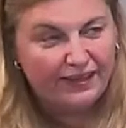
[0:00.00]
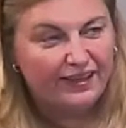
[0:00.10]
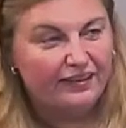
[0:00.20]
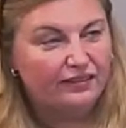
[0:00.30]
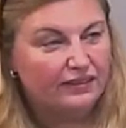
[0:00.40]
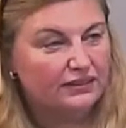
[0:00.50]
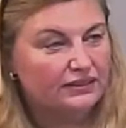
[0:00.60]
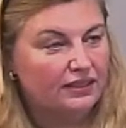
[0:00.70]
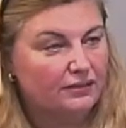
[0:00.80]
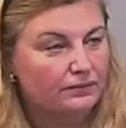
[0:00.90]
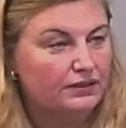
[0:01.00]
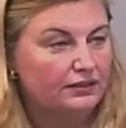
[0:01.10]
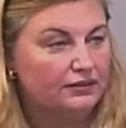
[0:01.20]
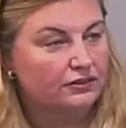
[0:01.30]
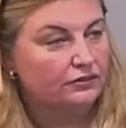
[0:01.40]
And this helped the
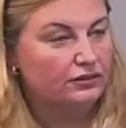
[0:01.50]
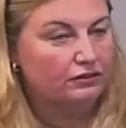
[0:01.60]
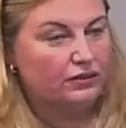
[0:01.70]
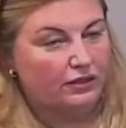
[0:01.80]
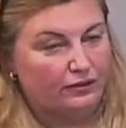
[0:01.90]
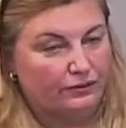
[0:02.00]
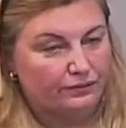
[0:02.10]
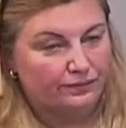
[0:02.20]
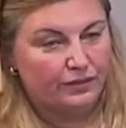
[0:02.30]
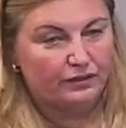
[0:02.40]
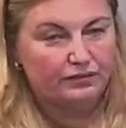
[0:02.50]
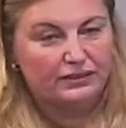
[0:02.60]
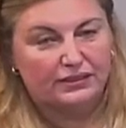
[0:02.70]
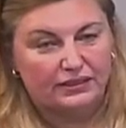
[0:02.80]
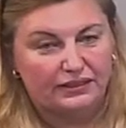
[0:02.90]
industry grow.
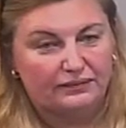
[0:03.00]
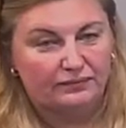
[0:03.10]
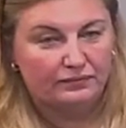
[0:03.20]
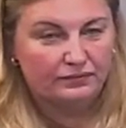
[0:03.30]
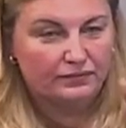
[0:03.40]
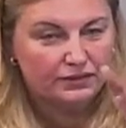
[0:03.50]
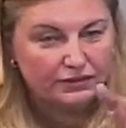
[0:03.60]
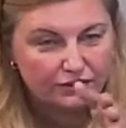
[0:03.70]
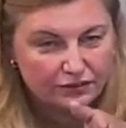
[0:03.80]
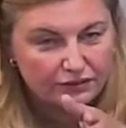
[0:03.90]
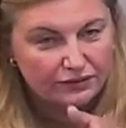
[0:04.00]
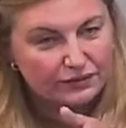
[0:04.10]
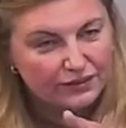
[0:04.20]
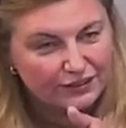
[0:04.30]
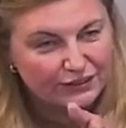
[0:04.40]
Obviously,
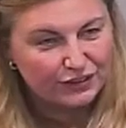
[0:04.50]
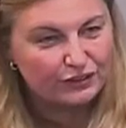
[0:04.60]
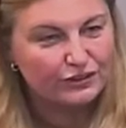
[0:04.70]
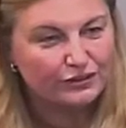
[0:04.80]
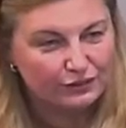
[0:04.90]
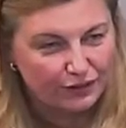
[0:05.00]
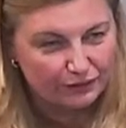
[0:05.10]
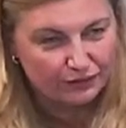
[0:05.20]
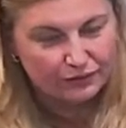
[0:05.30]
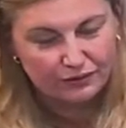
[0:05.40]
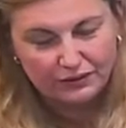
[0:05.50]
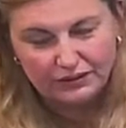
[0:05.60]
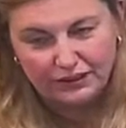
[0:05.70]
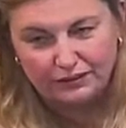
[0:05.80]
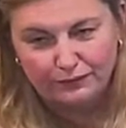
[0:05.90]
stunted growth during the
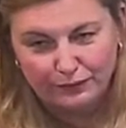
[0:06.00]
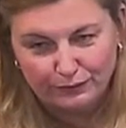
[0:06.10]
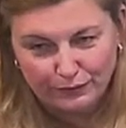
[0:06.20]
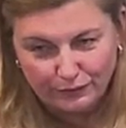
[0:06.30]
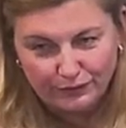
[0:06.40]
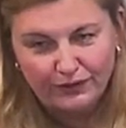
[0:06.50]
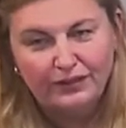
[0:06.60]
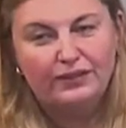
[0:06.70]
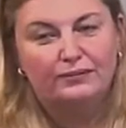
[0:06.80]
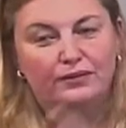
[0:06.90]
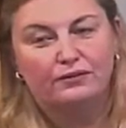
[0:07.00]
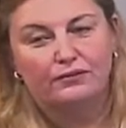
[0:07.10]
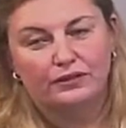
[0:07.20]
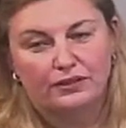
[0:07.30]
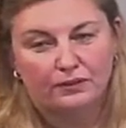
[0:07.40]
Second World War, but then
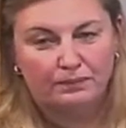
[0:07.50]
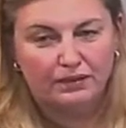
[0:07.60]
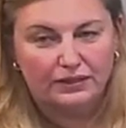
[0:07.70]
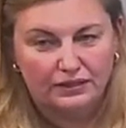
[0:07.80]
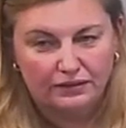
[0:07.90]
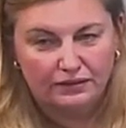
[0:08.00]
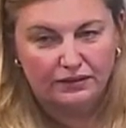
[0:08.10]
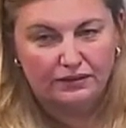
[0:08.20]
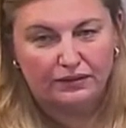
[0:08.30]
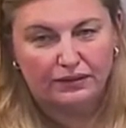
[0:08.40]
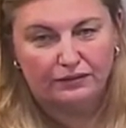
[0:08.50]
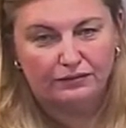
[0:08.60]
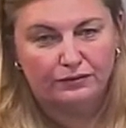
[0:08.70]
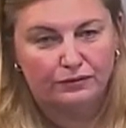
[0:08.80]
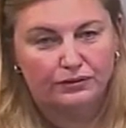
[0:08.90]
when you come back in the late
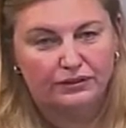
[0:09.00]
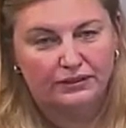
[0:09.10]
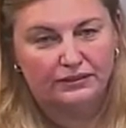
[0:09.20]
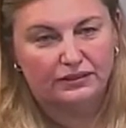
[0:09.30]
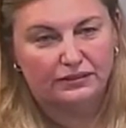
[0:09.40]
40s, early